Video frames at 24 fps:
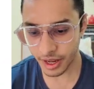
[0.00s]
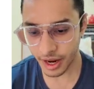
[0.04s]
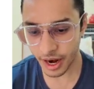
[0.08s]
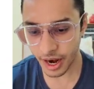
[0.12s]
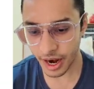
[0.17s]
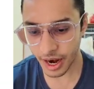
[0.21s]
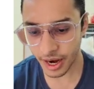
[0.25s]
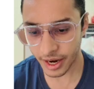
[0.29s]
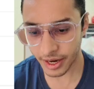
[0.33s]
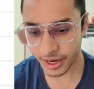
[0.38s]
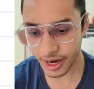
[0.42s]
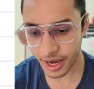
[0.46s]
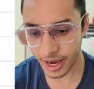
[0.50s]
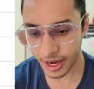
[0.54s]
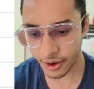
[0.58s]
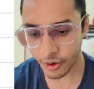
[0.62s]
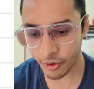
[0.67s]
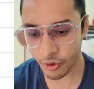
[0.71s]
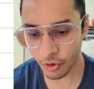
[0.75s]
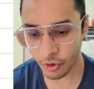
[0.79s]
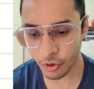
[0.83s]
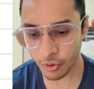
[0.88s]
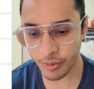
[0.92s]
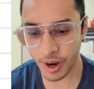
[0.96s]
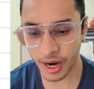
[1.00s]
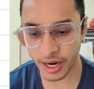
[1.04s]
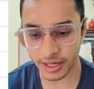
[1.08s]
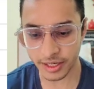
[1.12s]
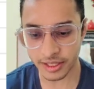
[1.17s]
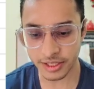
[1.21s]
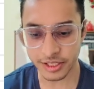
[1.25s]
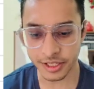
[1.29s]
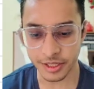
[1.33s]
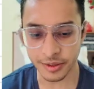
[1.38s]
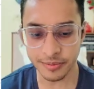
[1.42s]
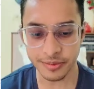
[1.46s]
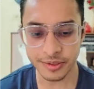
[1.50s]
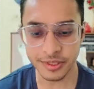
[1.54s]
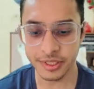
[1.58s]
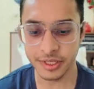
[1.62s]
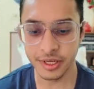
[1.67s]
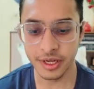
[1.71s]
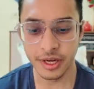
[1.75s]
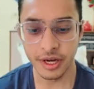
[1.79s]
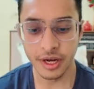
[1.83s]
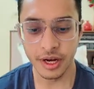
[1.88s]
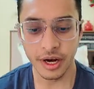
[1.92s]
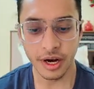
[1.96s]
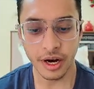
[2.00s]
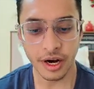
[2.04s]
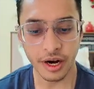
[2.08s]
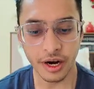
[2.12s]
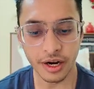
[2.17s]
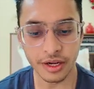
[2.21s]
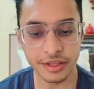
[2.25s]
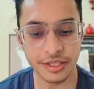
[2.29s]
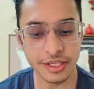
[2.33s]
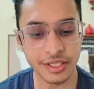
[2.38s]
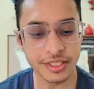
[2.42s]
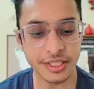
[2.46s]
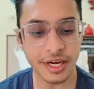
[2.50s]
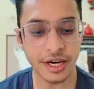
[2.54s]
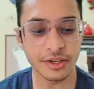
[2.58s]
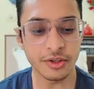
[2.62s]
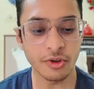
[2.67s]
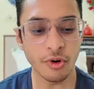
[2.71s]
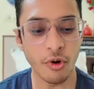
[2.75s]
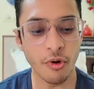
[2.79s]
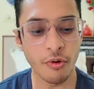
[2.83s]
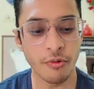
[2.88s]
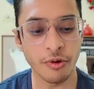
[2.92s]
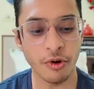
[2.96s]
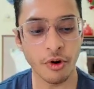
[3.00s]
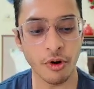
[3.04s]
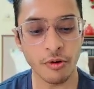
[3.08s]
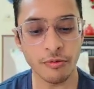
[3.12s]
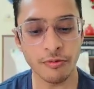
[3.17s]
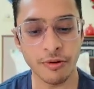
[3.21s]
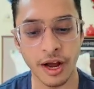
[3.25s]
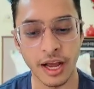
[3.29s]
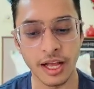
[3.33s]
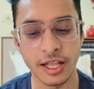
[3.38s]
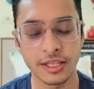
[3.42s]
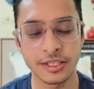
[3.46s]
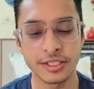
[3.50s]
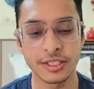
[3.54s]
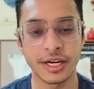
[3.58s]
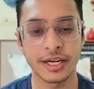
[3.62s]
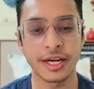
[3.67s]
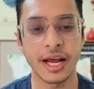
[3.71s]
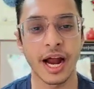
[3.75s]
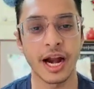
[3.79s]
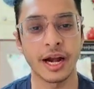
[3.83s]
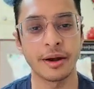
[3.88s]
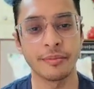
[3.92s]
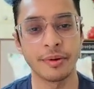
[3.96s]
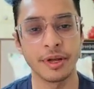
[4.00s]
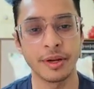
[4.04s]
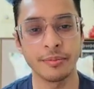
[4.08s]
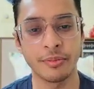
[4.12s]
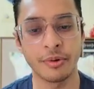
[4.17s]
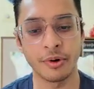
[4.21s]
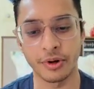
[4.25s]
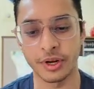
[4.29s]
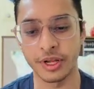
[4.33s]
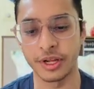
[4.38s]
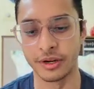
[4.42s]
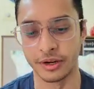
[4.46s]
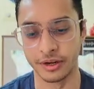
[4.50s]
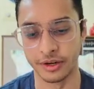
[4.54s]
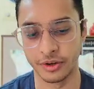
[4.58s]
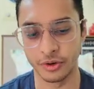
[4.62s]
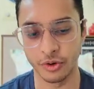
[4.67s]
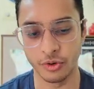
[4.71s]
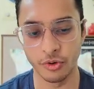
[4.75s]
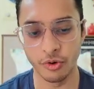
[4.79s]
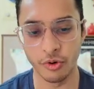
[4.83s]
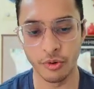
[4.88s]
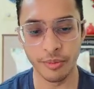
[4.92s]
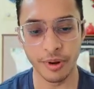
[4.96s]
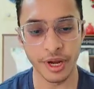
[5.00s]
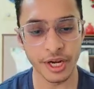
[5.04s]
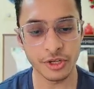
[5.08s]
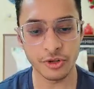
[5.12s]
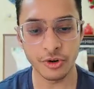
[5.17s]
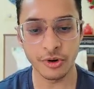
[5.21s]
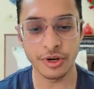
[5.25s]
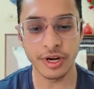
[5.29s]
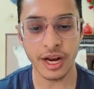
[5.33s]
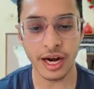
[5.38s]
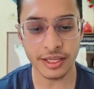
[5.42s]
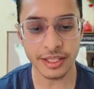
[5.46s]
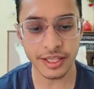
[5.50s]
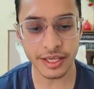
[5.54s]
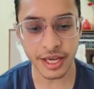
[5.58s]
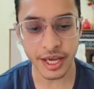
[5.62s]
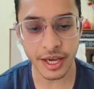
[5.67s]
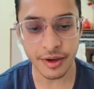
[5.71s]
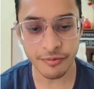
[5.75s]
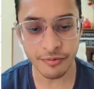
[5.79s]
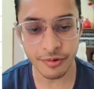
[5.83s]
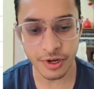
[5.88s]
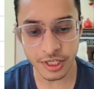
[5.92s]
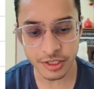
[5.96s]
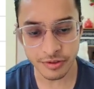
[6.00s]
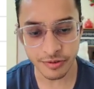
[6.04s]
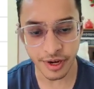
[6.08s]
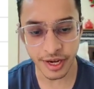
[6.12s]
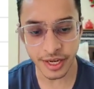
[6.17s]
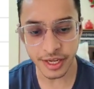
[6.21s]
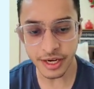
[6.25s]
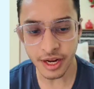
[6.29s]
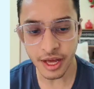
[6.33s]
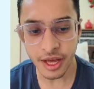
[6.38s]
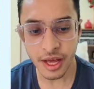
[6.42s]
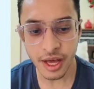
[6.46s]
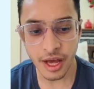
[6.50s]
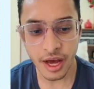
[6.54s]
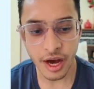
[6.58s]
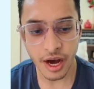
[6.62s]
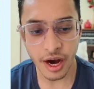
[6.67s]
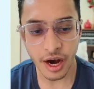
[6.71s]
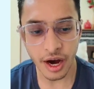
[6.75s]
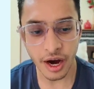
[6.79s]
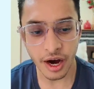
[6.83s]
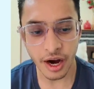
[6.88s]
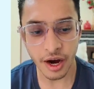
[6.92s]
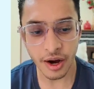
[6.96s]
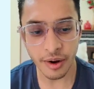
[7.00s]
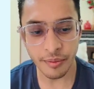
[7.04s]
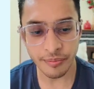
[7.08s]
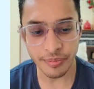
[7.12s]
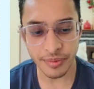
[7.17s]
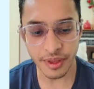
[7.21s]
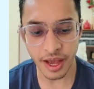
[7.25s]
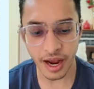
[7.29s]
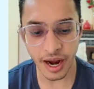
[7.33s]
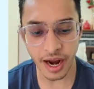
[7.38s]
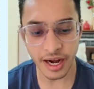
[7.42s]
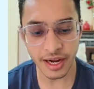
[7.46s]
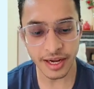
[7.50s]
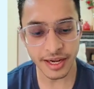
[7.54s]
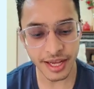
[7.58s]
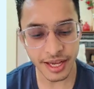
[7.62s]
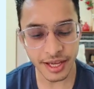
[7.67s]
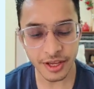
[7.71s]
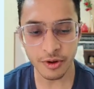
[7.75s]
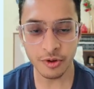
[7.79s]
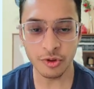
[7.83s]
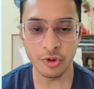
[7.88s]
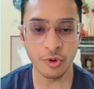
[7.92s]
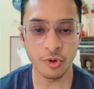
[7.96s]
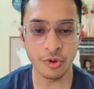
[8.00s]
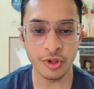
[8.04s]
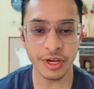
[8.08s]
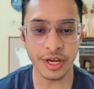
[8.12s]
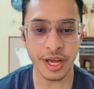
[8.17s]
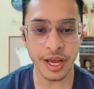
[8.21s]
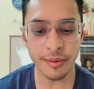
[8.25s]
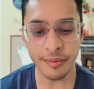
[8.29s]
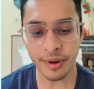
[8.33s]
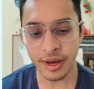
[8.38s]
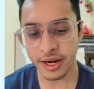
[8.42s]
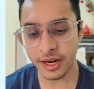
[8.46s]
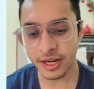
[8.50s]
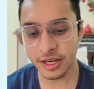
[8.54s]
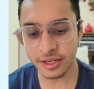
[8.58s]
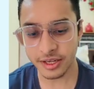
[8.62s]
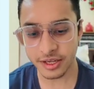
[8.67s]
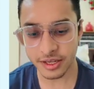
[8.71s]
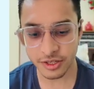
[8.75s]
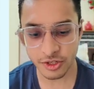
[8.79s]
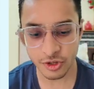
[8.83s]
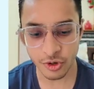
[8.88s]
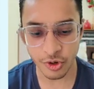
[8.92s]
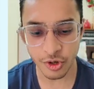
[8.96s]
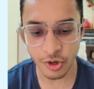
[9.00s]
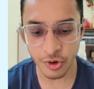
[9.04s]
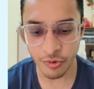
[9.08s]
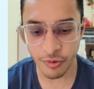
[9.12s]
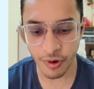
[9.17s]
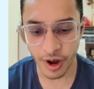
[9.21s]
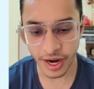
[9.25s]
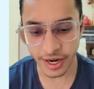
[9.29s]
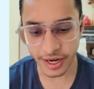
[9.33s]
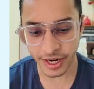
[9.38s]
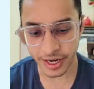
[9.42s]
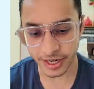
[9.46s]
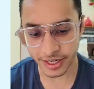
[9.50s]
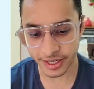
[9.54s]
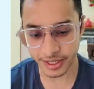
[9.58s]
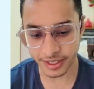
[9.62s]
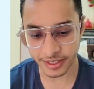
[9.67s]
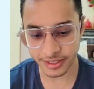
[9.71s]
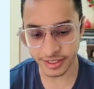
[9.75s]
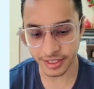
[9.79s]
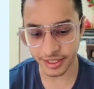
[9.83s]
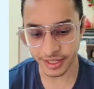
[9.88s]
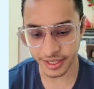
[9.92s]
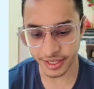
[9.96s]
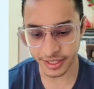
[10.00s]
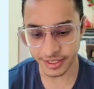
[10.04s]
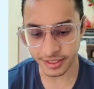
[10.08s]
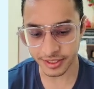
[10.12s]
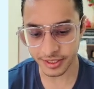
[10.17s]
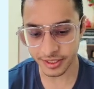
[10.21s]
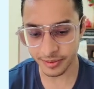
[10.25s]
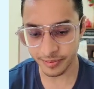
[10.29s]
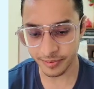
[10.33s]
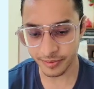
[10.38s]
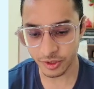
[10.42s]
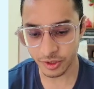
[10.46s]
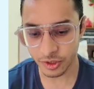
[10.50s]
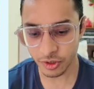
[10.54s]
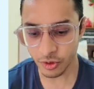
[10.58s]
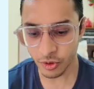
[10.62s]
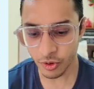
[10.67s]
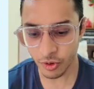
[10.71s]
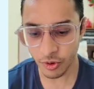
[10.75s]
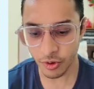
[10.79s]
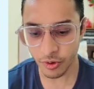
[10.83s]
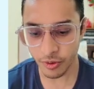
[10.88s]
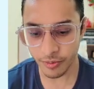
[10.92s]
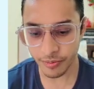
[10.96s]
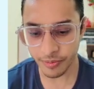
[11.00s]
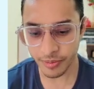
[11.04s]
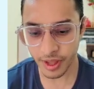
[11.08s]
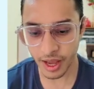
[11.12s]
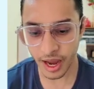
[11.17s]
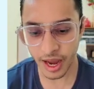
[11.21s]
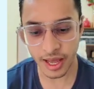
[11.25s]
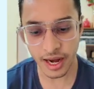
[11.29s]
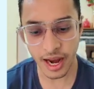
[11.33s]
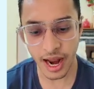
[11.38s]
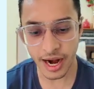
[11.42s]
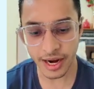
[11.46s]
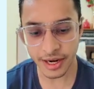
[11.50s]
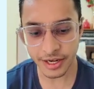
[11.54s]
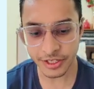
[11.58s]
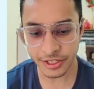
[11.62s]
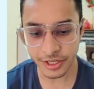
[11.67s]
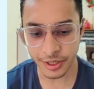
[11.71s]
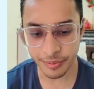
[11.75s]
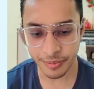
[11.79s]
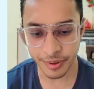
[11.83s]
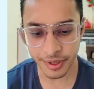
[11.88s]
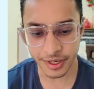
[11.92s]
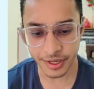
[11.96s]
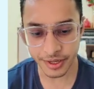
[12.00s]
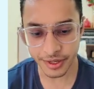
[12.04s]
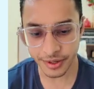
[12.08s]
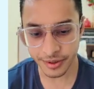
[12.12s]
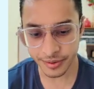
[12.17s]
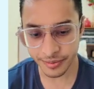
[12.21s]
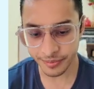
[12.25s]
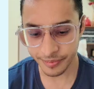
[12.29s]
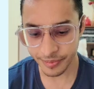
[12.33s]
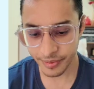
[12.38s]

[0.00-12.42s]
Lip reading: and I go to Battleships, these are the overall files that had been put in to make sure that the game works fine. Uh, I'll take you through the game and I'll show you why that is the case. So I'll add a ship here,